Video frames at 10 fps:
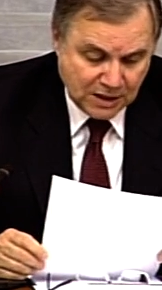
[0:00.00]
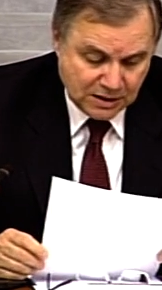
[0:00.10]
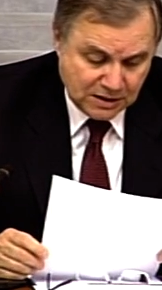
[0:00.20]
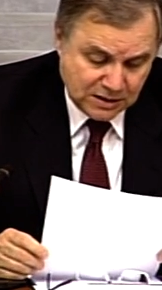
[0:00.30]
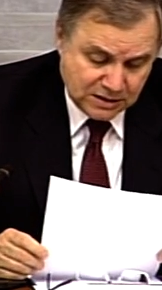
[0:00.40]

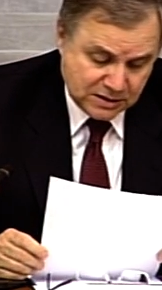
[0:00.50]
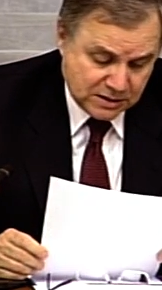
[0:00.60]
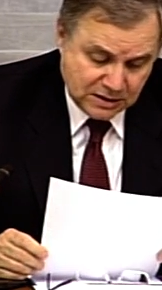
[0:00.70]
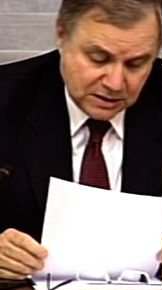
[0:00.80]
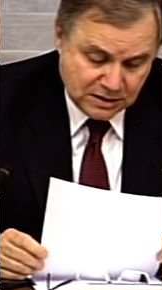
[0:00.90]
This,
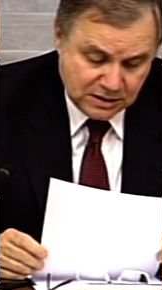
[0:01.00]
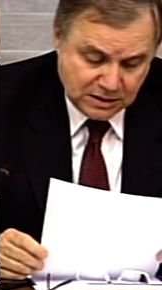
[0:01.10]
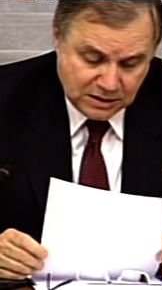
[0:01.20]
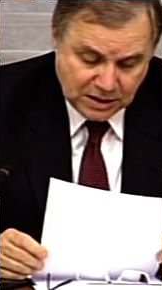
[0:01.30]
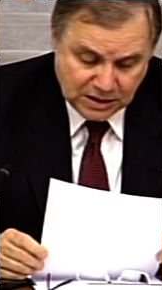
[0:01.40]

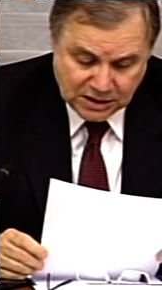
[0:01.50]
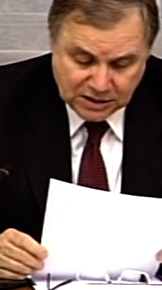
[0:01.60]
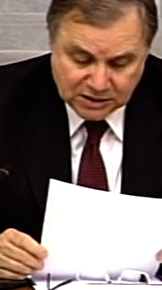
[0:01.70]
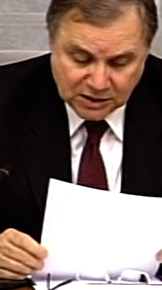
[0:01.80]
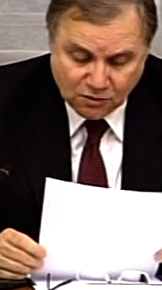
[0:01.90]
in any
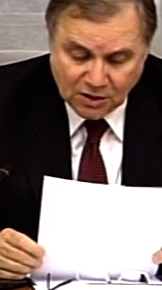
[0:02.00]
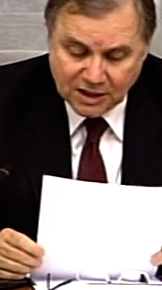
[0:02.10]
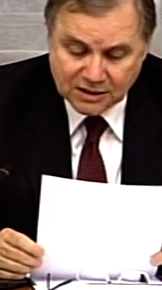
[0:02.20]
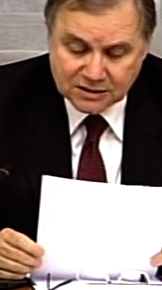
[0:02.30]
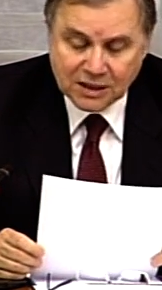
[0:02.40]
case,
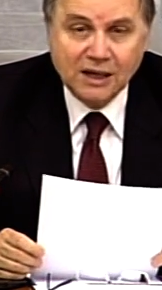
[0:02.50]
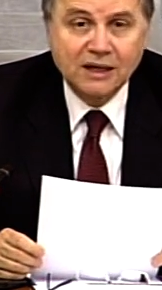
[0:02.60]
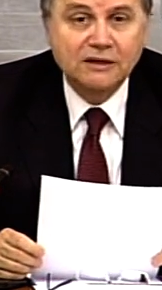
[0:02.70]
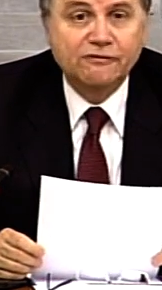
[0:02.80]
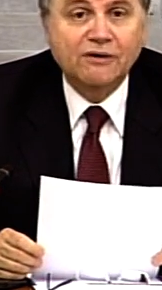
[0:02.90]
requires a
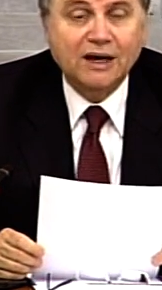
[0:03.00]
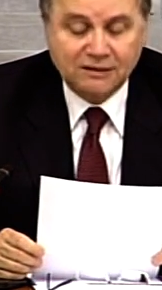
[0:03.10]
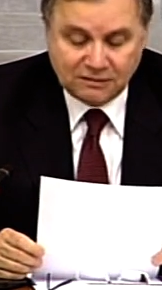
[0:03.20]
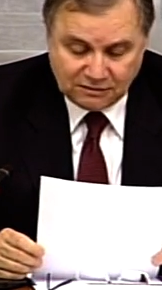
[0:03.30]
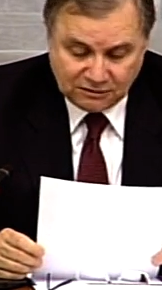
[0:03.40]
de
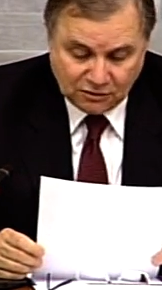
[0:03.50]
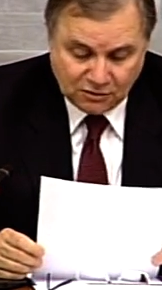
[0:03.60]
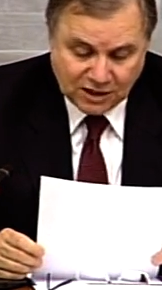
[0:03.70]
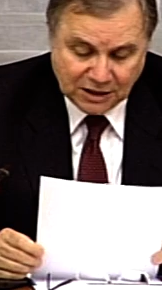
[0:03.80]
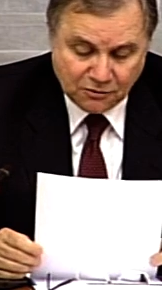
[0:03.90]
facto
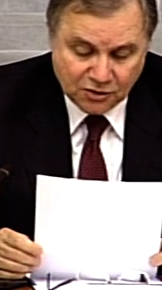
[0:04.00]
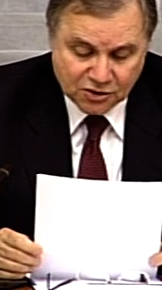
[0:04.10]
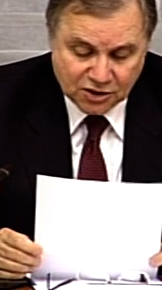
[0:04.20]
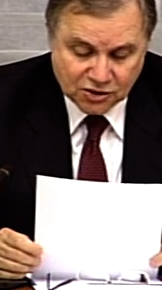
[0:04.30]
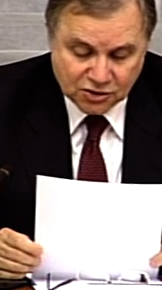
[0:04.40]

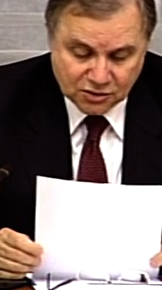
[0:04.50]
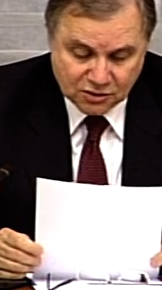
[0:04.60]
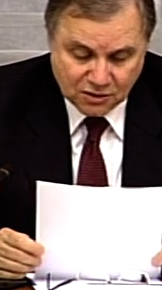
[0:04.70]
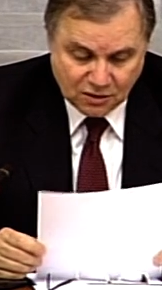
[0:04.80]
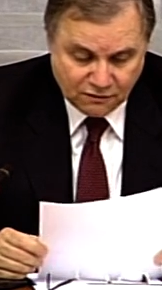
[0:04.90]

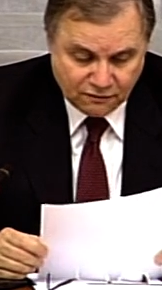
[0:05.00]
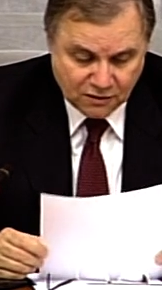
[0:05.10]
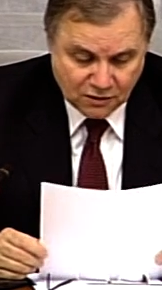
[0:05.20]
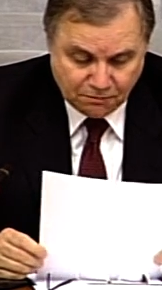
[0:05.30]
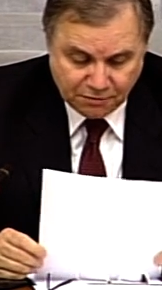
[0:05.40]
harmonization of the
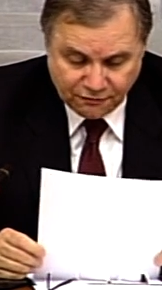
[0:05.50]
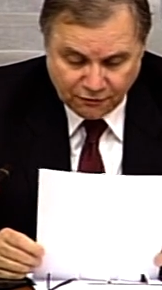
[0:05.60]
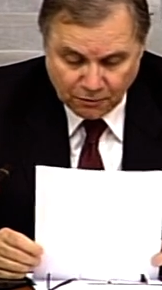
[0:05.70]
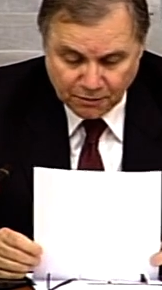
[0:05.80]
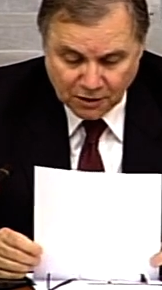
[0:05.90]

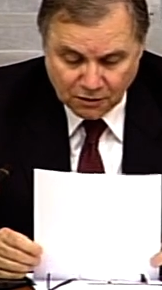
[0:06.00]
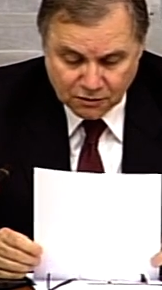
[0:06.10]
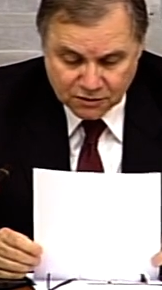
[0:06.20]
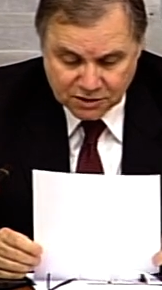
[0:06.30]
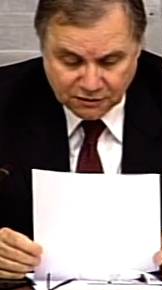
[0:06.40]
non-performing
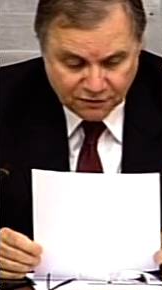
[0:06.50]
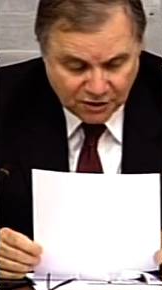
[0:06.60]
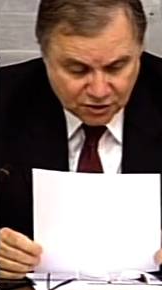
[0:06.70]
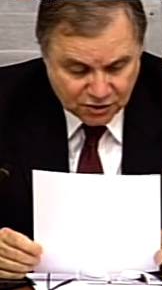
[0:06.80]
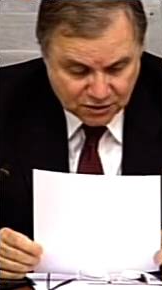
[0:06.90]
loans
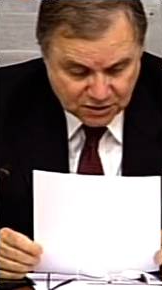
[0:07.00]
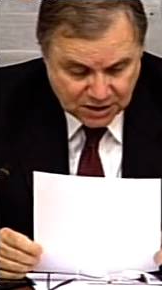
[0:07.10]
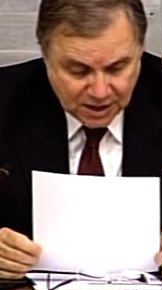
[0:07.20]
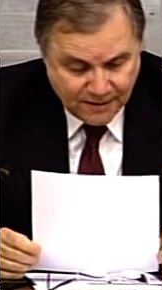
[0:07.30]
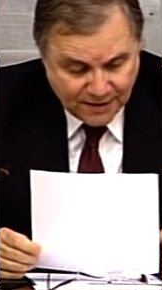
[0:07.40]
definitions.
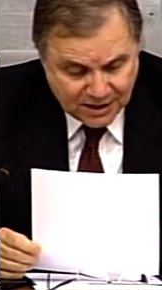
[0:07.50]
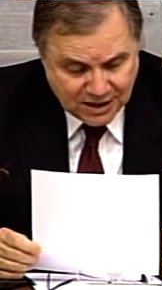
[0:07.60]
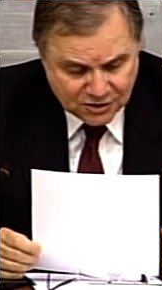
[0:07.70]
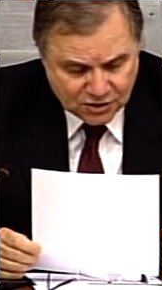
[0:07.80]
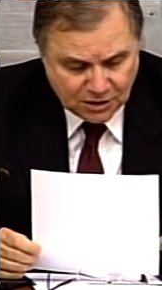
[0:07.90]
And
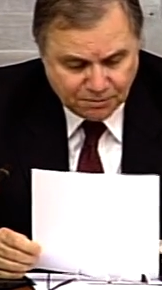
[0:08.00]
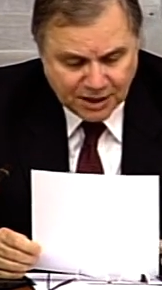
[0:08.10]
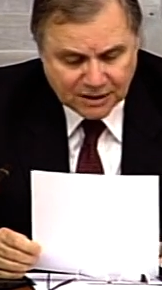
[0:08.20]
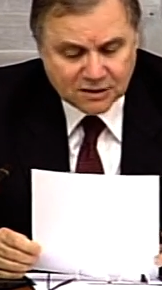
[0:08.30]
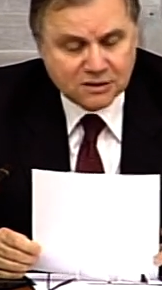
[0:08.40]
national
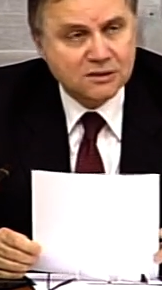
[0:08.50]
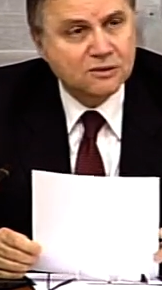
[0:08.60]
practices